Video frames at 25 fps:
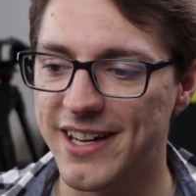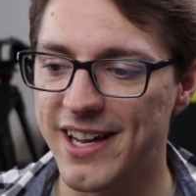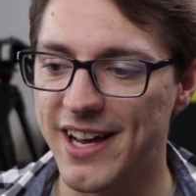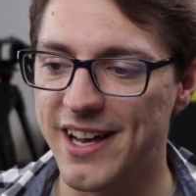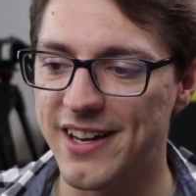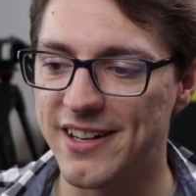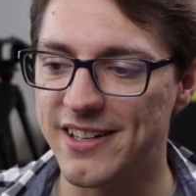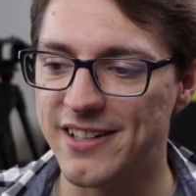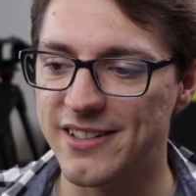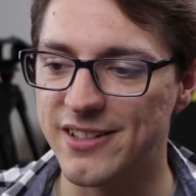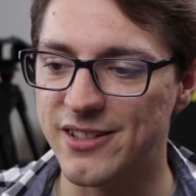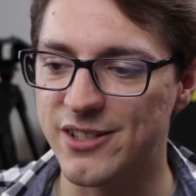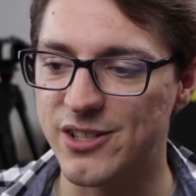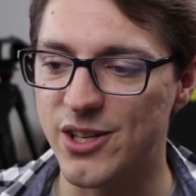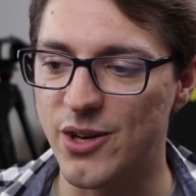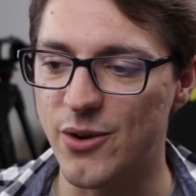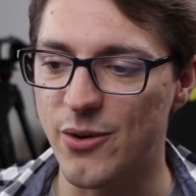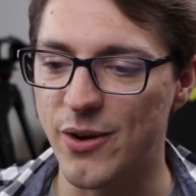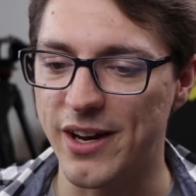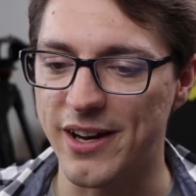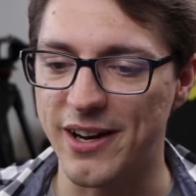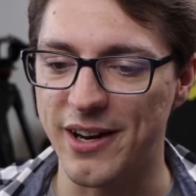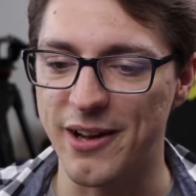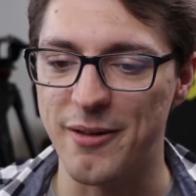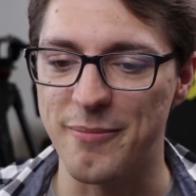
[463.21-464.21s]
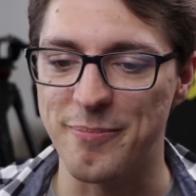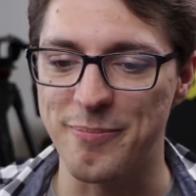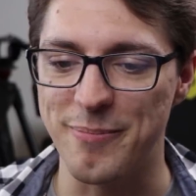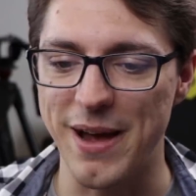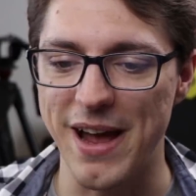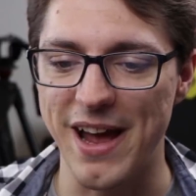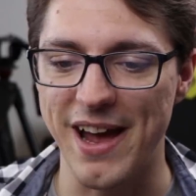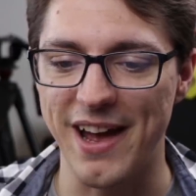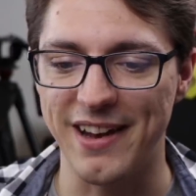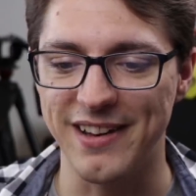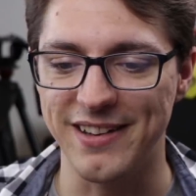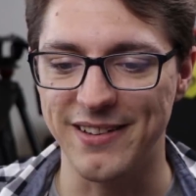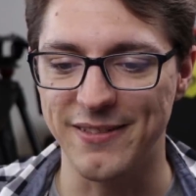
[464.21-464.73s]
And so I got
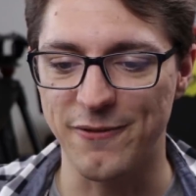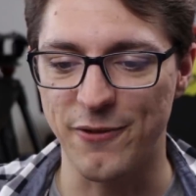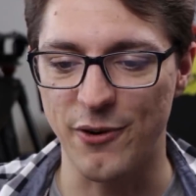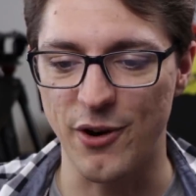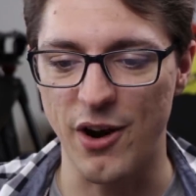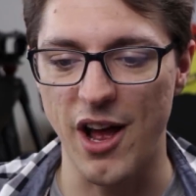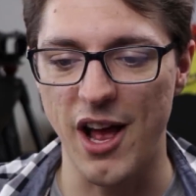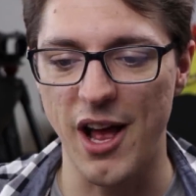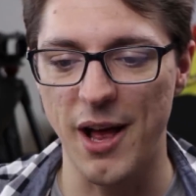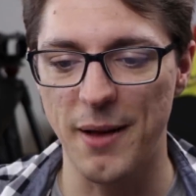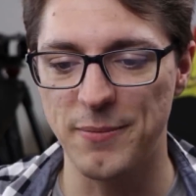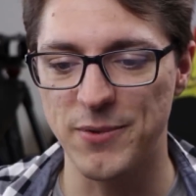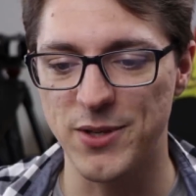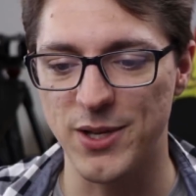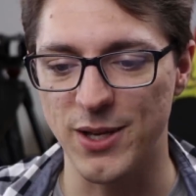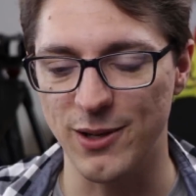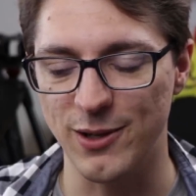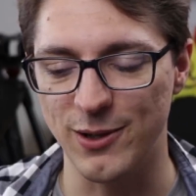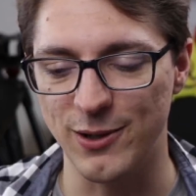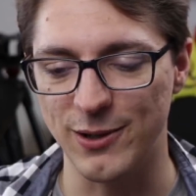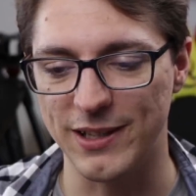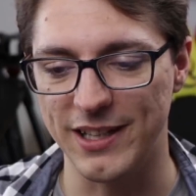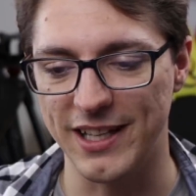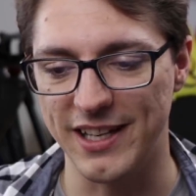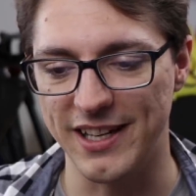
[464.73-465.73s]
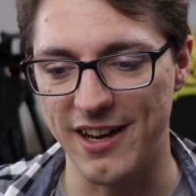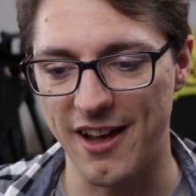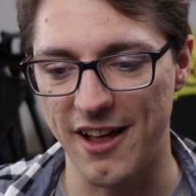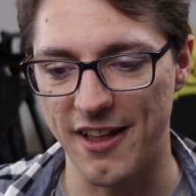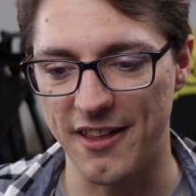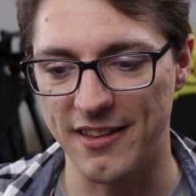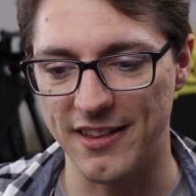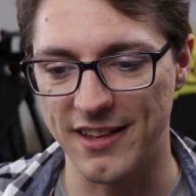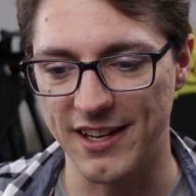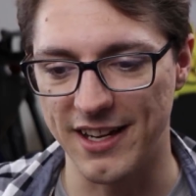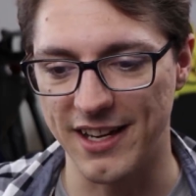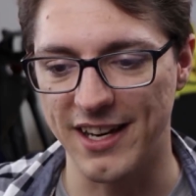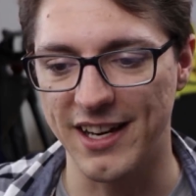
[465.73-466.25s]
banned for absolutely
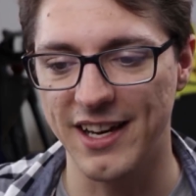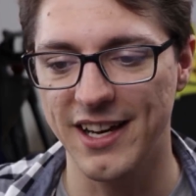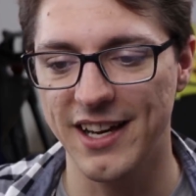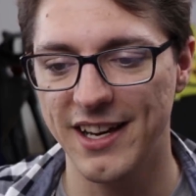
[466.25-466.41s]
nothing.